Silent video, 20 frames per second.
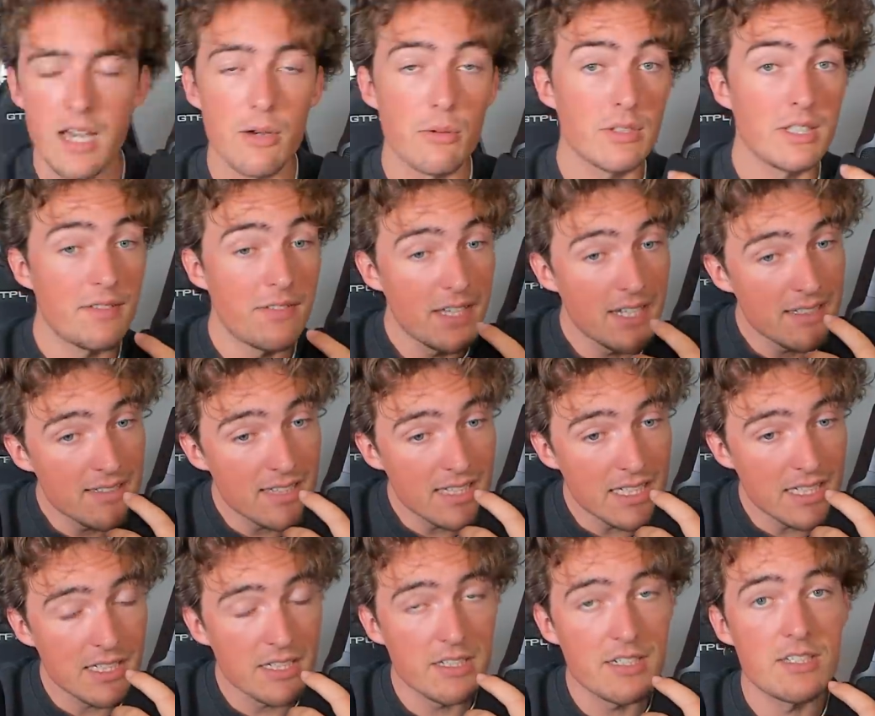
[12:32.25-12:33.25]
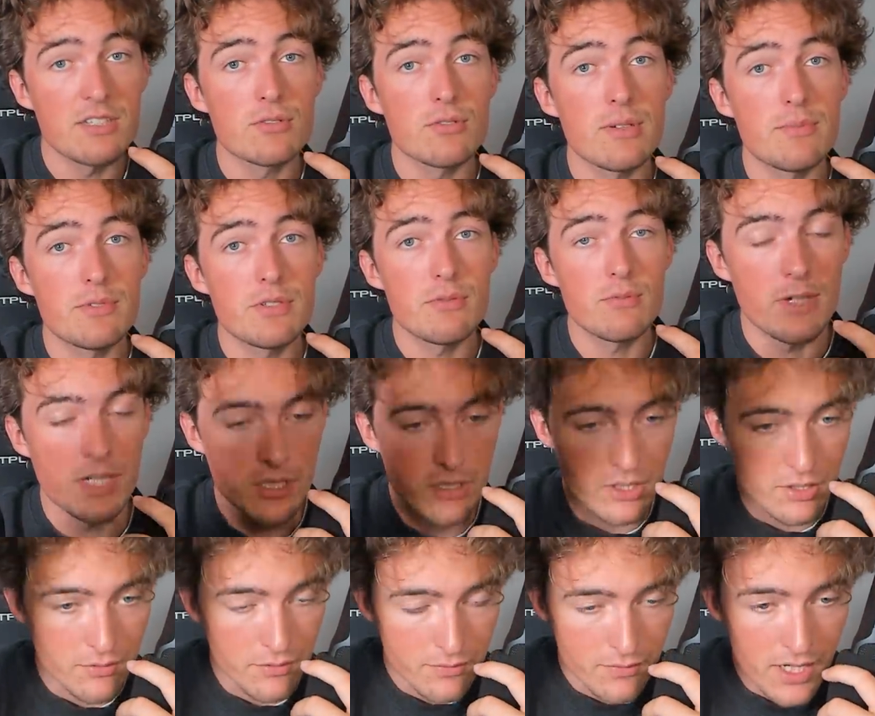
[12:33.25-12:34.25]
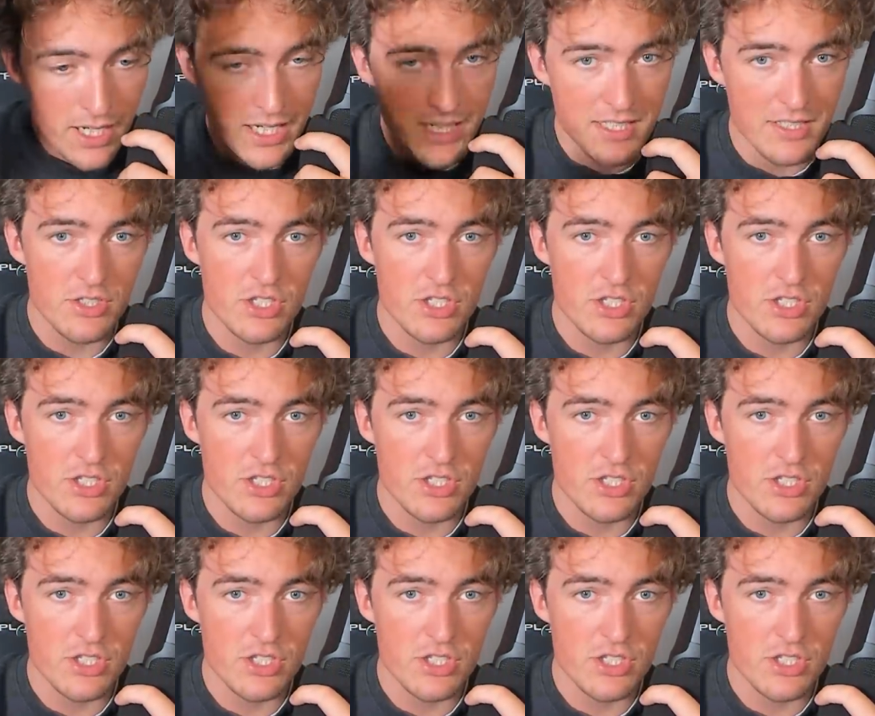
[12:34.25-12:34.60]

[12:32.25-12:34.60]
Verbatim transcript: I will leave his link in the description where you can find his